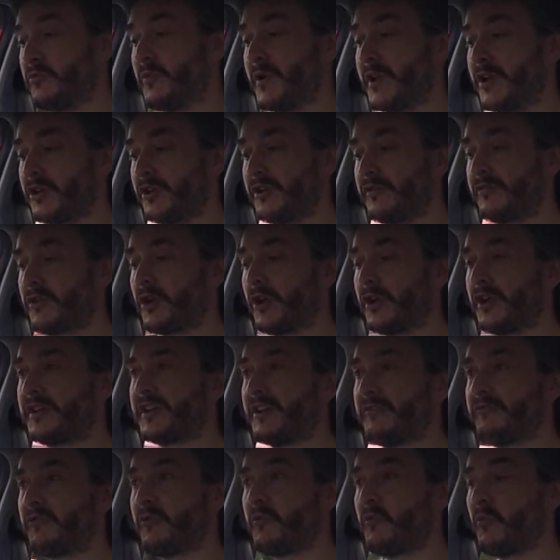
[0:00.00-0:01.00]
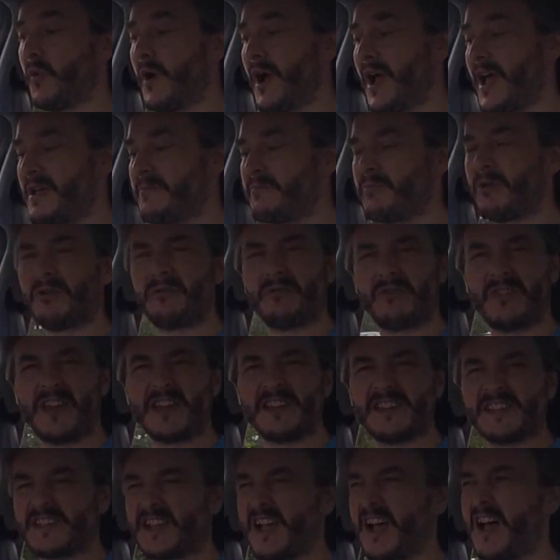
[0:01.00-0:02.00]
We could have gone a different way, but
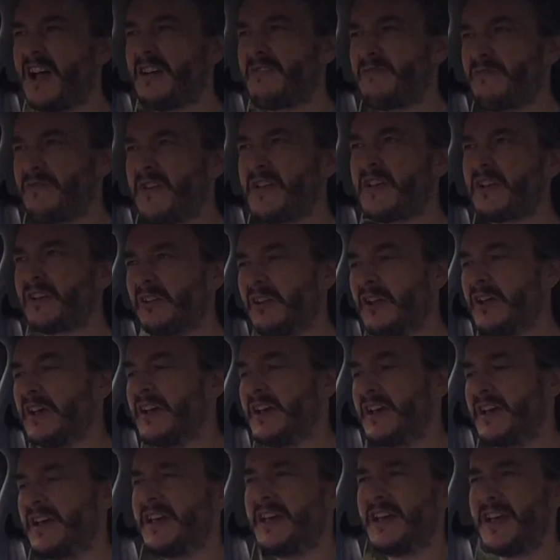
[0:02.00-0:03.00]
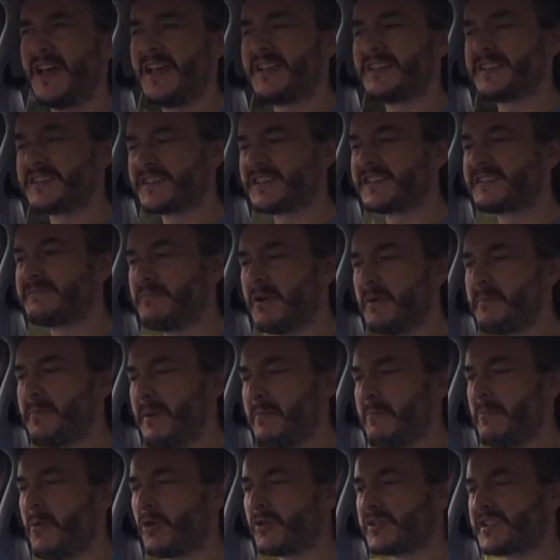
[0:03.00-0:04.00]
this, I feel, is a
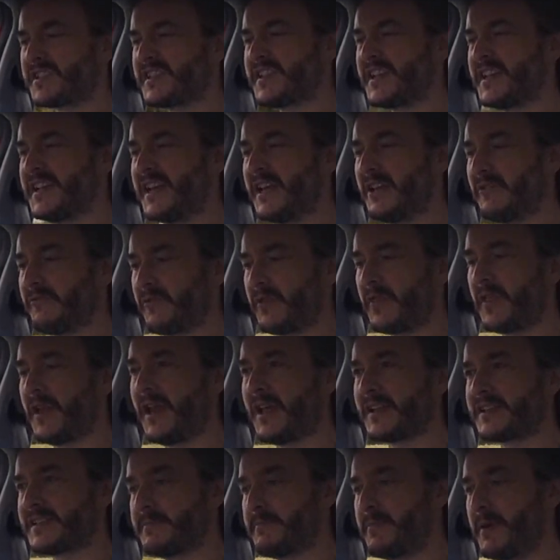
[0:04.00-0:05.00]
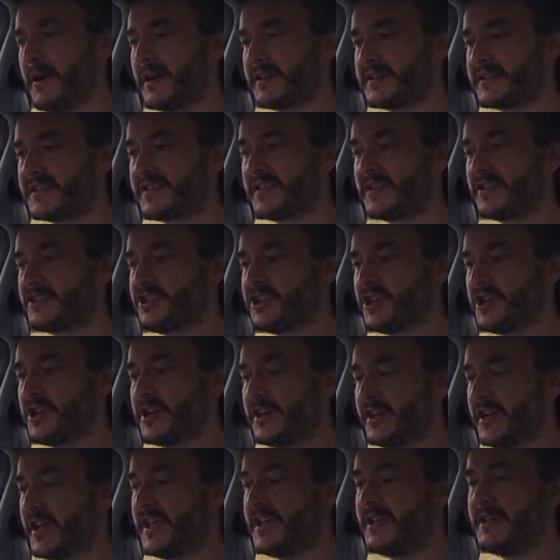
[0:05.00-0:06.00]
bit more scenic for the latter part of the
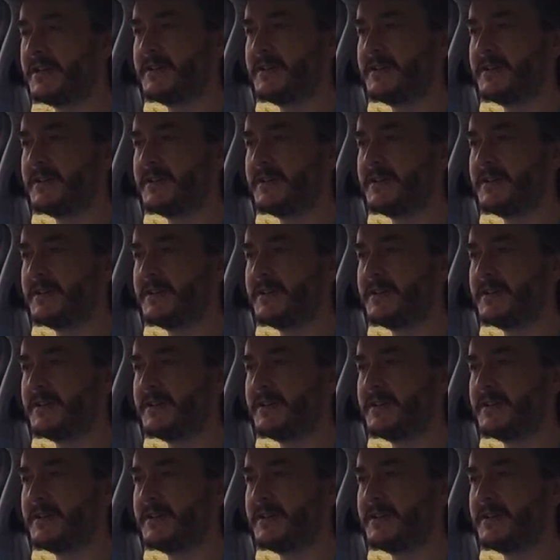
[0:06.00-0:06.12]
journey.